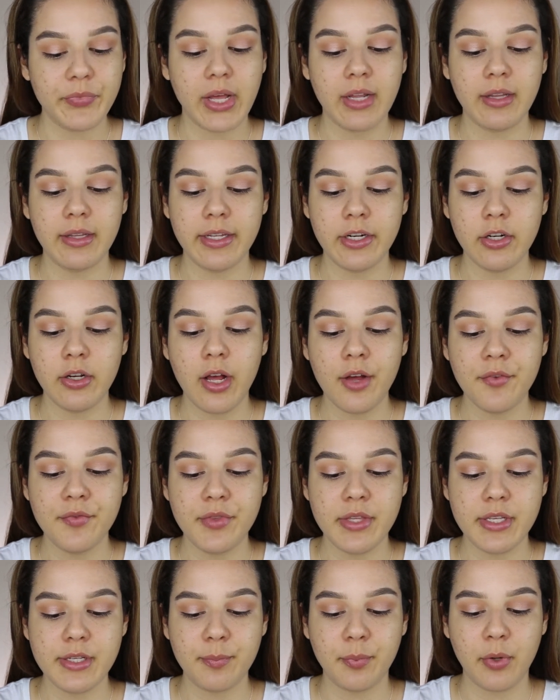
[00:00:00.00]
A little of
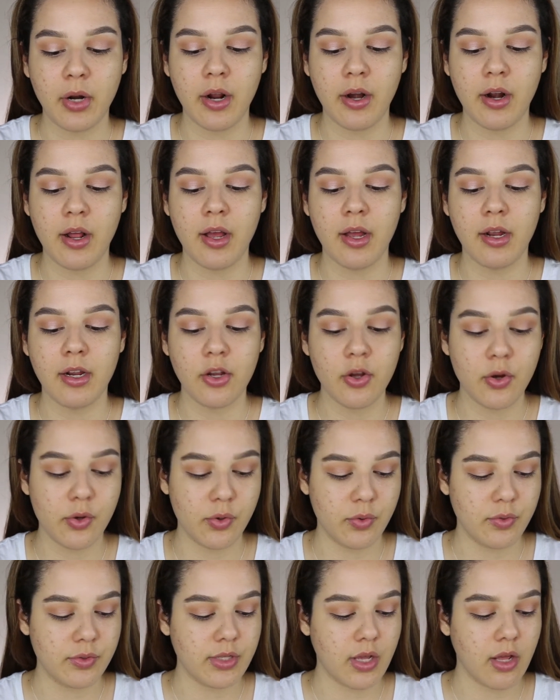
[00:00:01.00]
this product goes